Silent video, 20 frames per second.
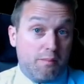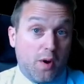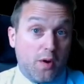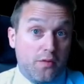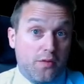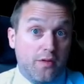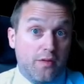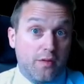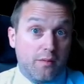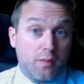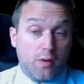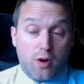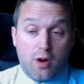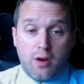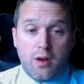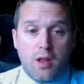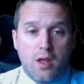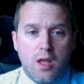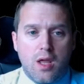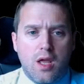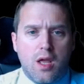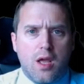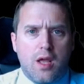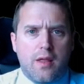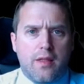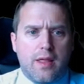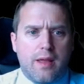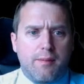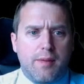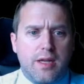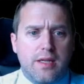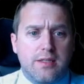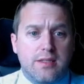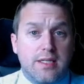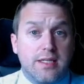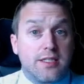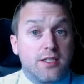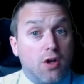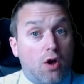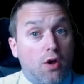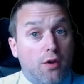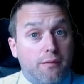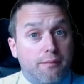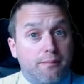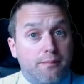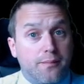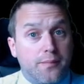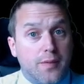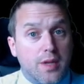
both of them are on, that means it's on.